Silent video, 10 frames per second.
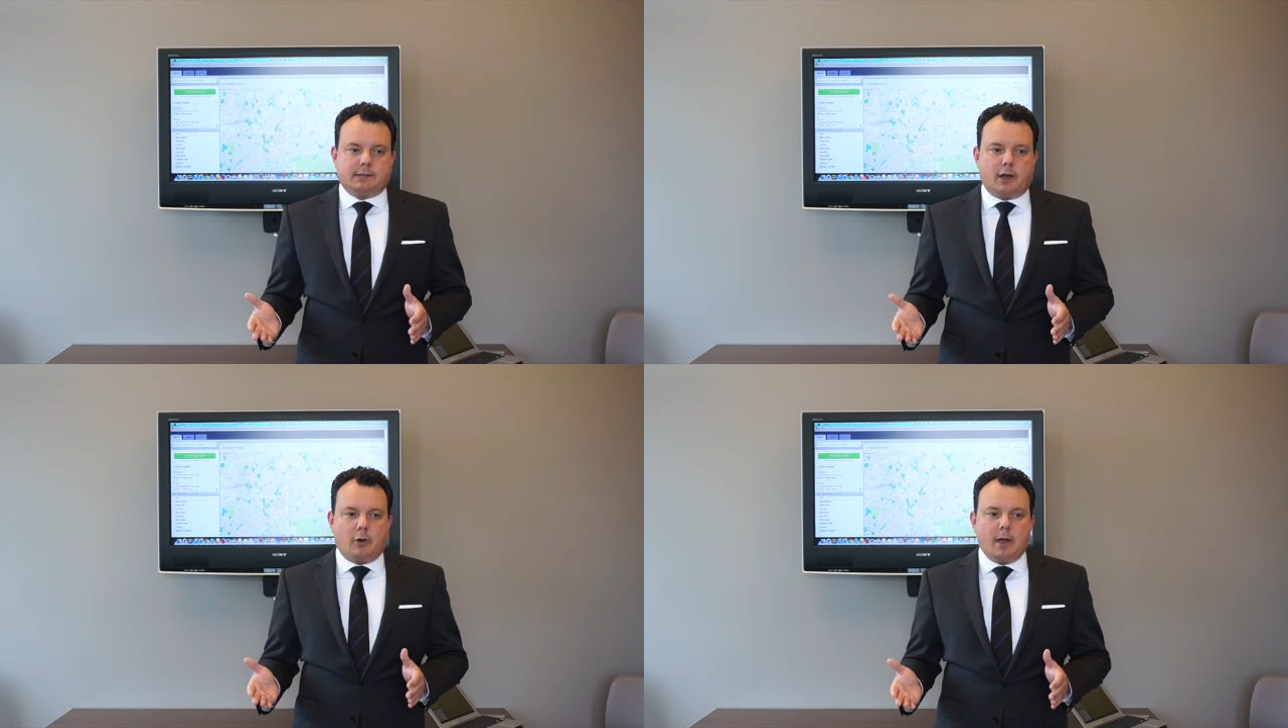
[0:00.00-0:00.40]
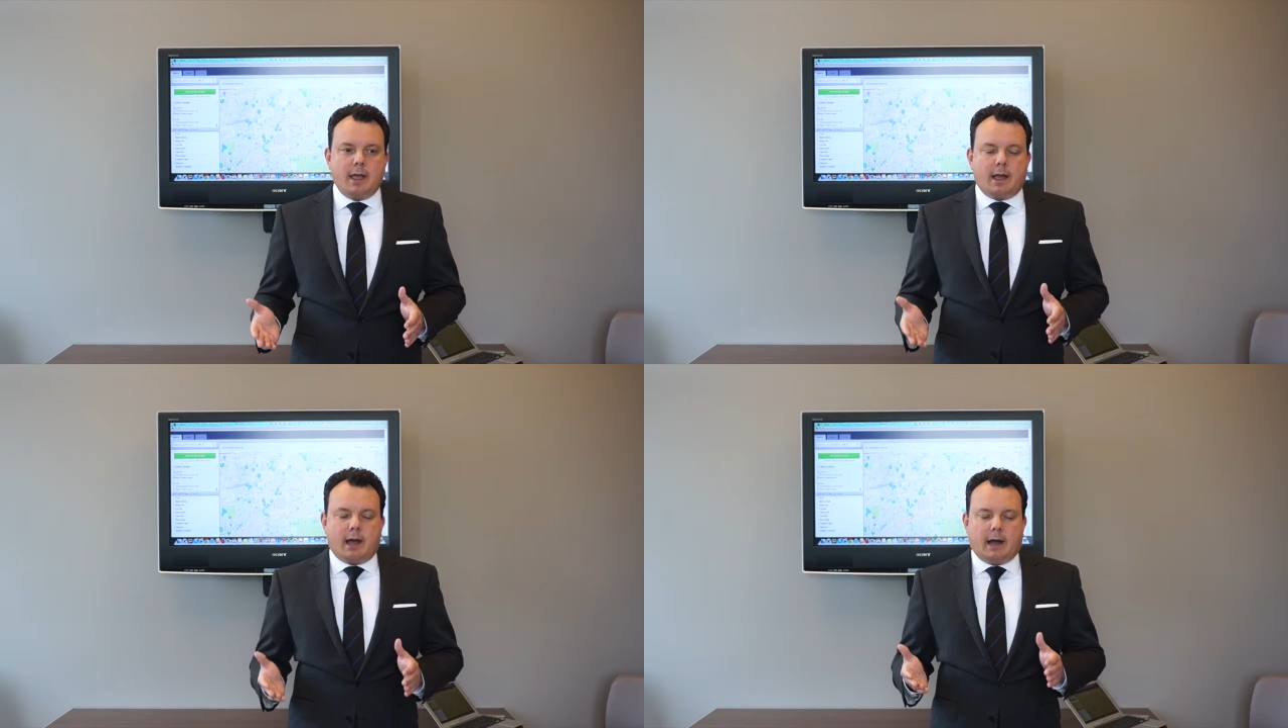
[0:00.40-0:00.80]
So
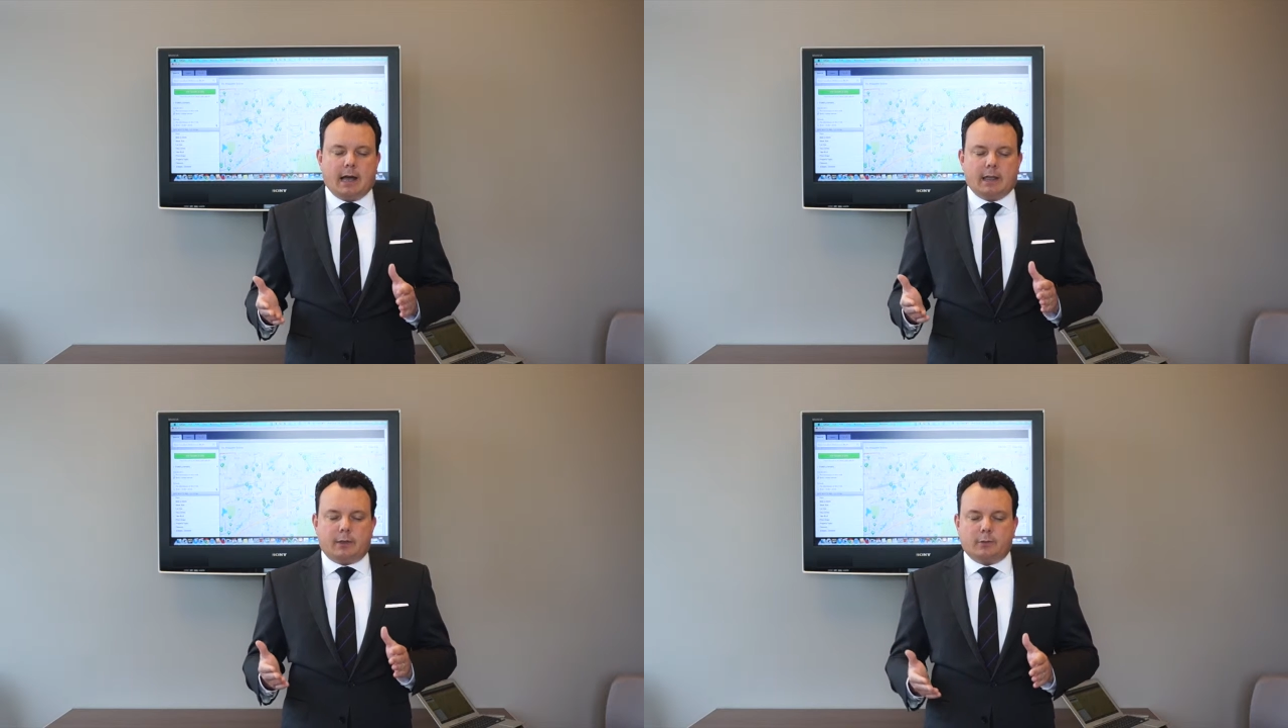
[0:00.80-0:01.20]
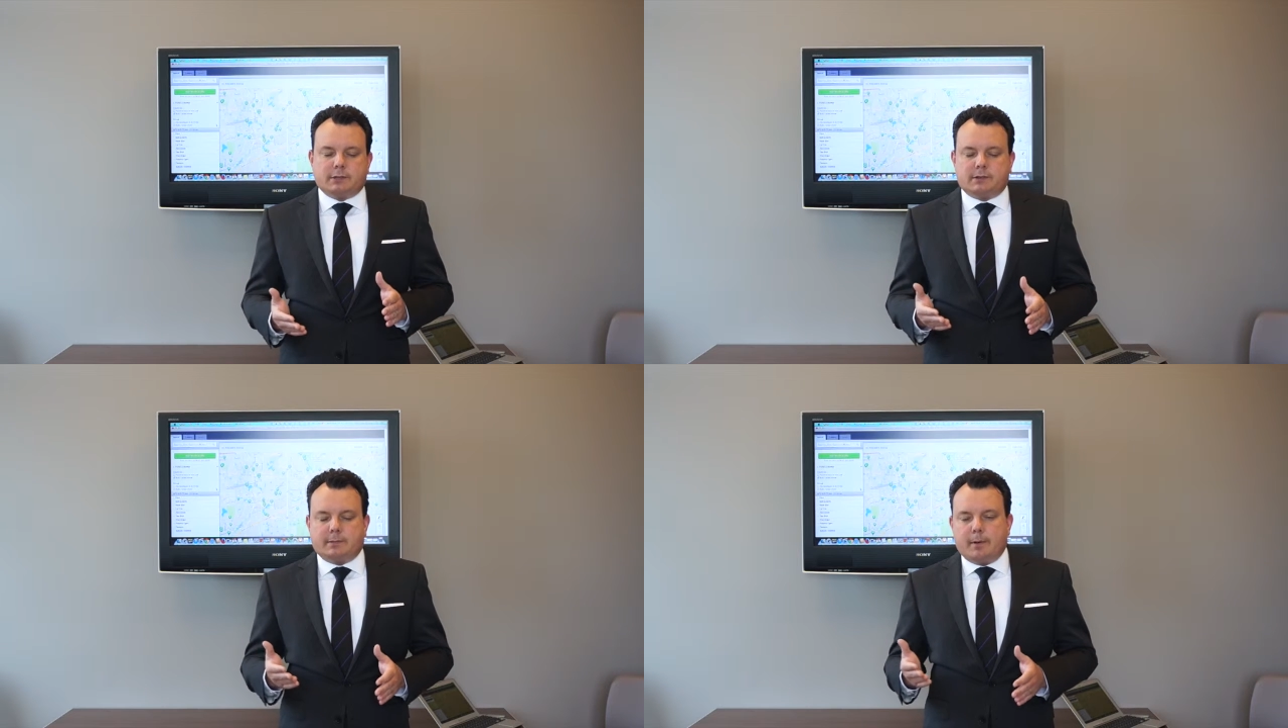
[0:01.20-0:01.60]
uh,
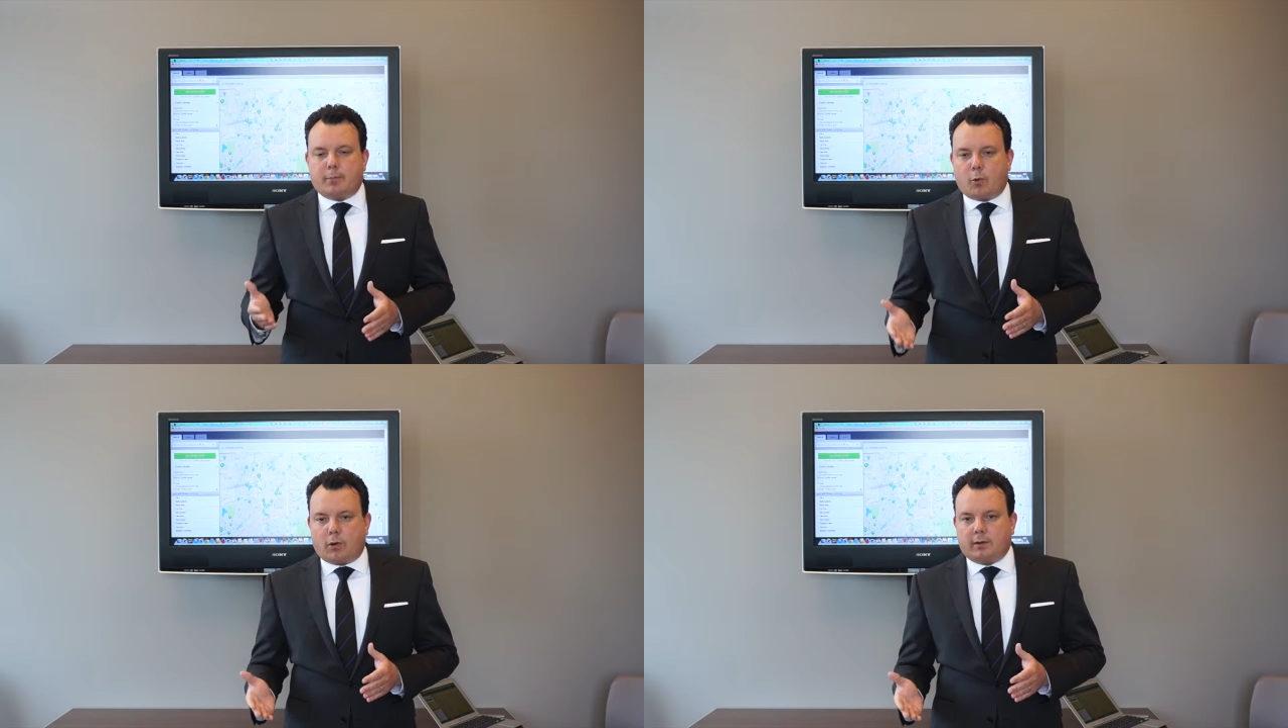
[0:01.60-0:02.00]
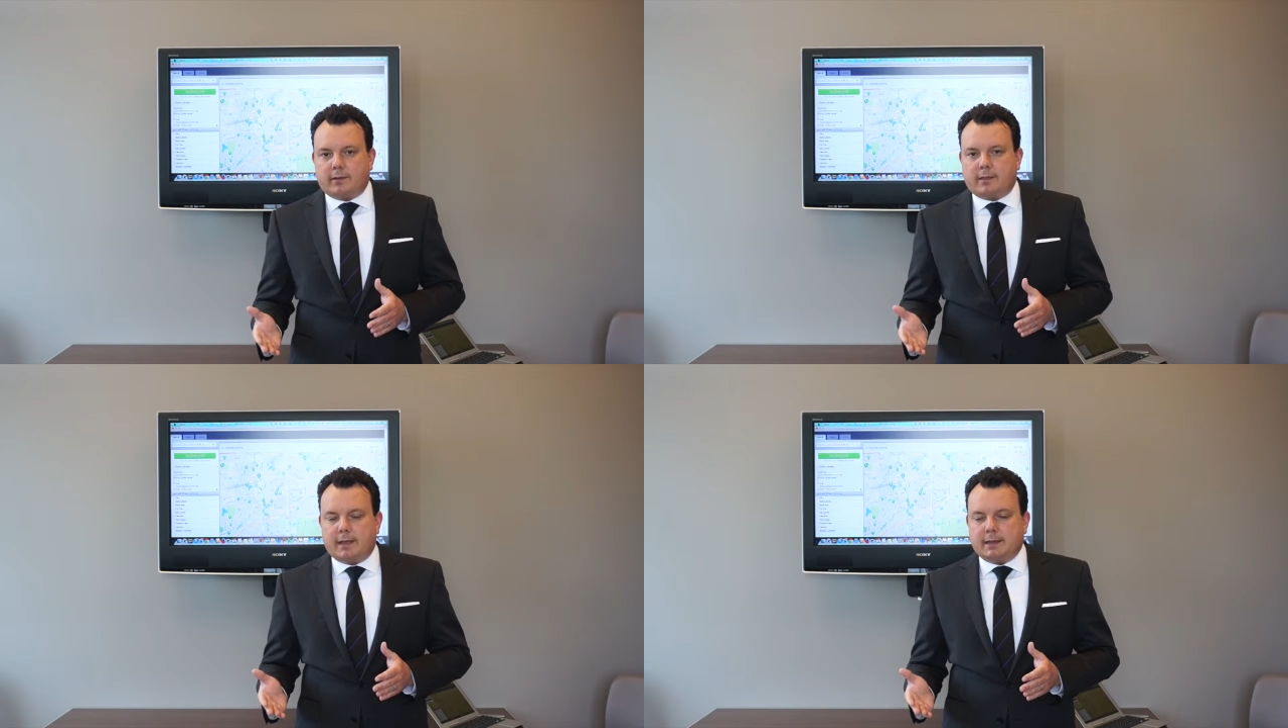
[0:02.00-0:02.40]
those are some
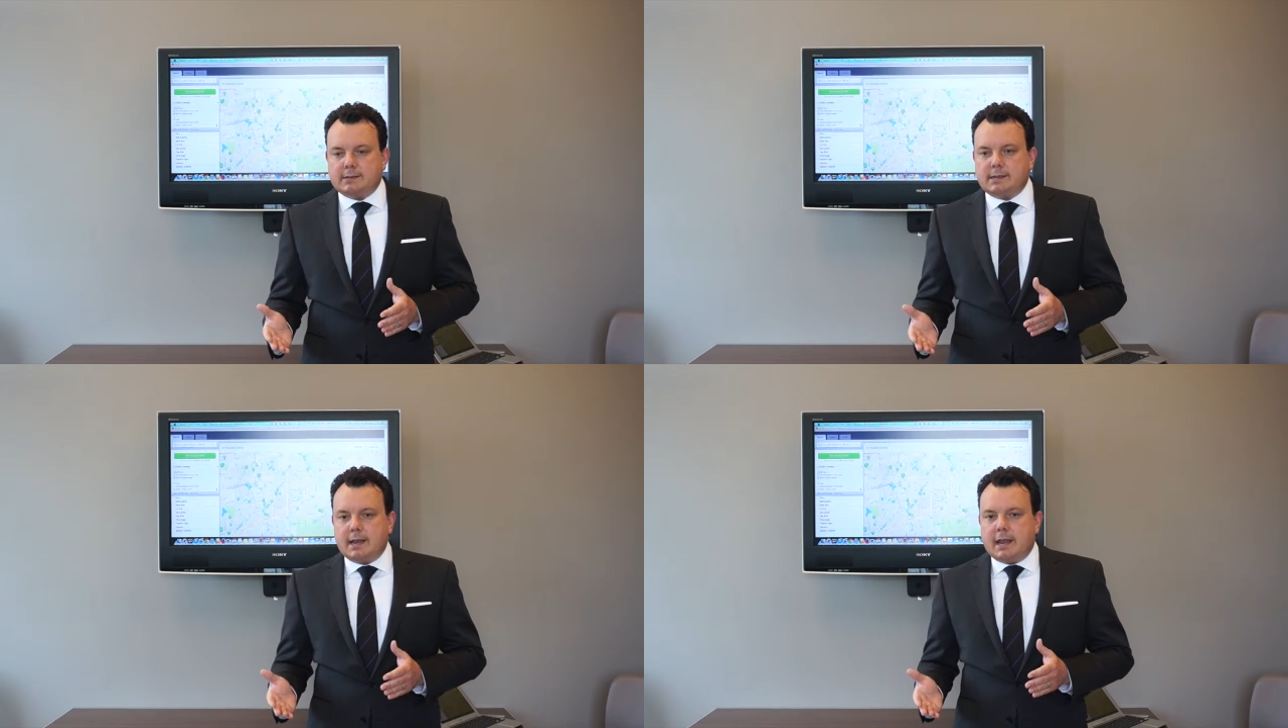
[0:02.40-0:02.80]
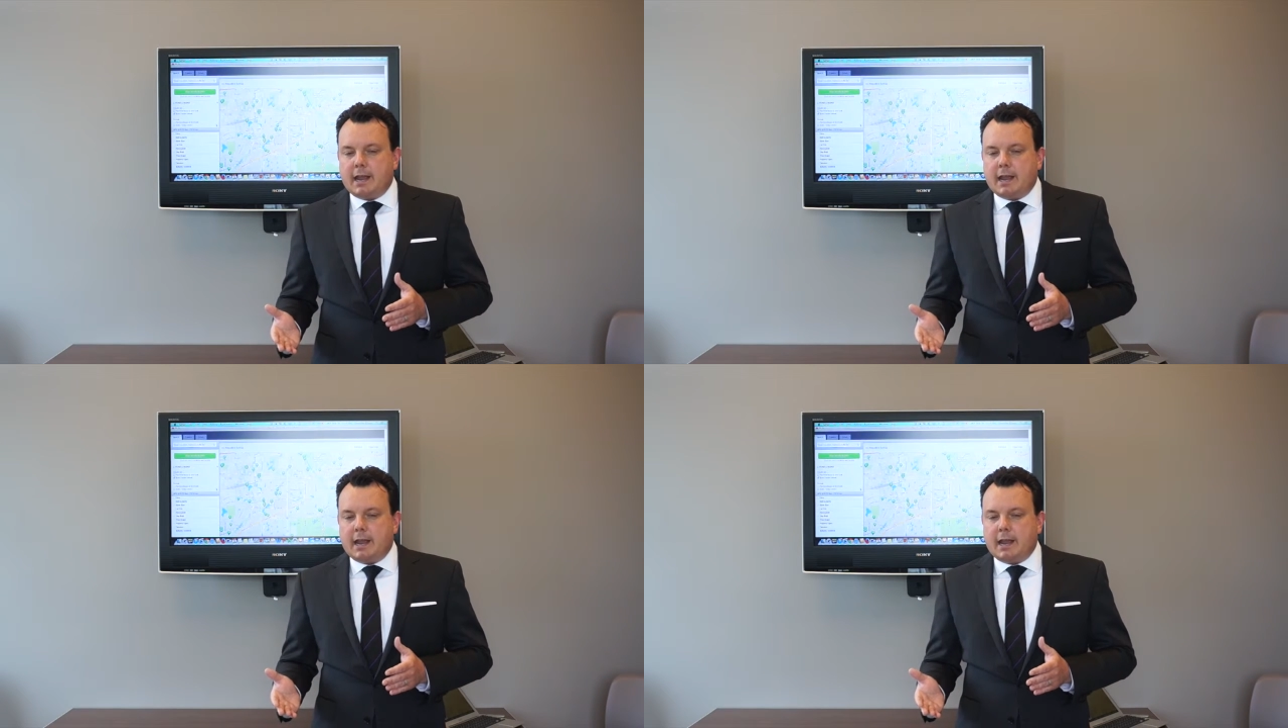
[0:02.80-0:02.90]
important things